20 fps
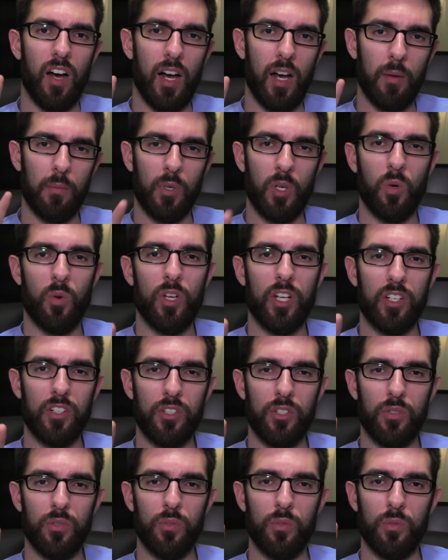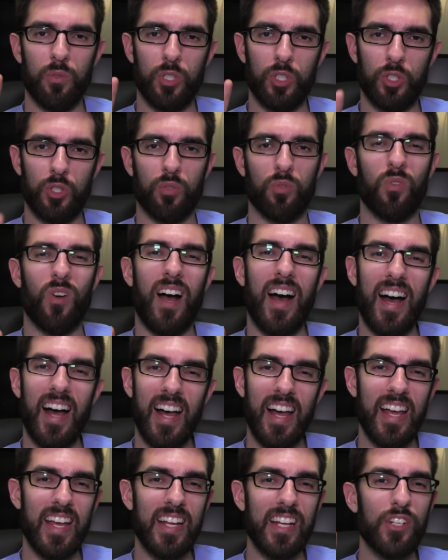I'm going to
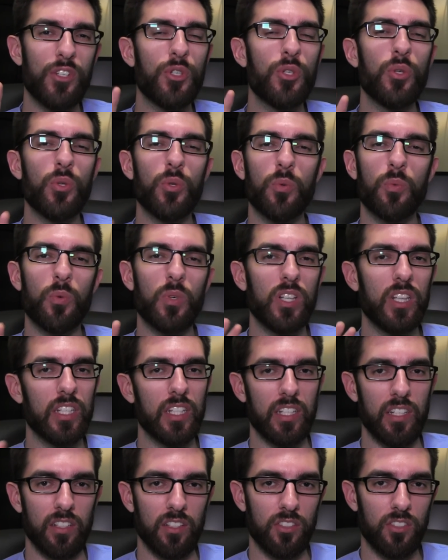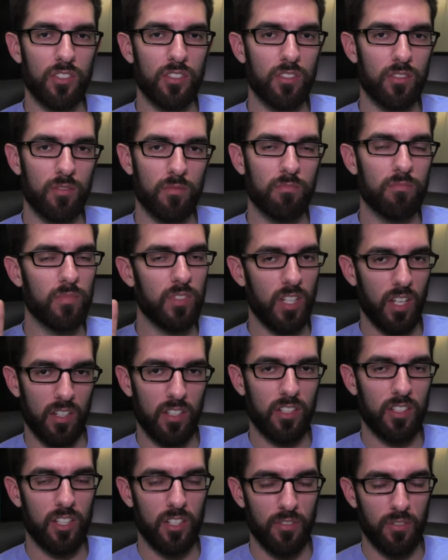try to release
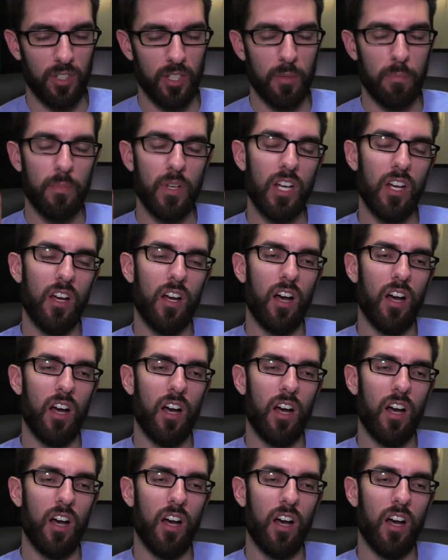tentatively